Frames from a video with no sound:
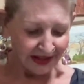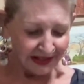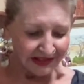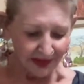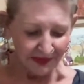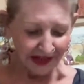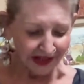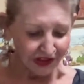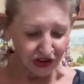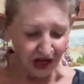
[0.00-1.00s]
Some that
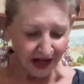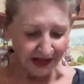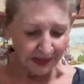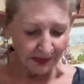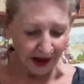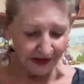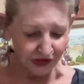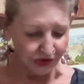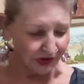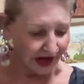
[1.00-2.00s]
get Shaktipat
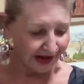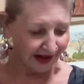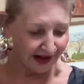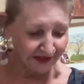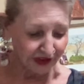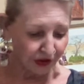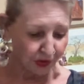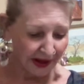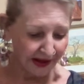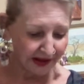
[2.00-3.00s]
do not have an
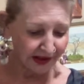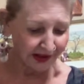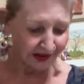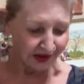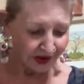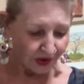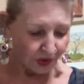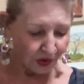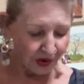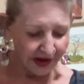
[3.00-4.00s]
awakening,
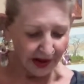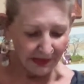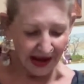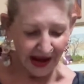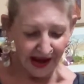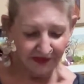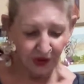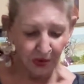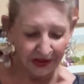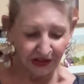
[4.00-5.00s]
or they may have a
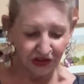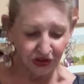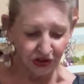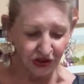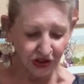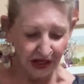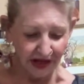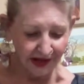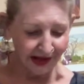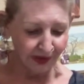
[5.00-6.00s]
quick surge
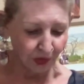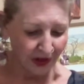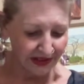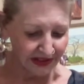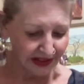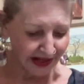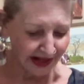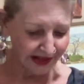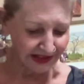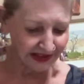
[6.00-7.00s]
and then once
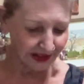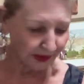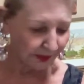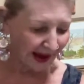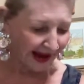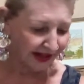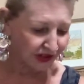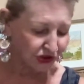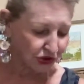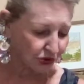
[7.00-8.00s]
again settle back
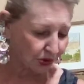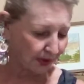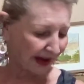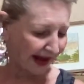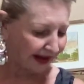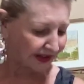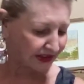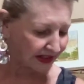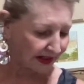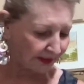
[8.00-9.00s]
into
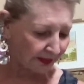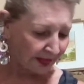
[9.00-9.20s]
normality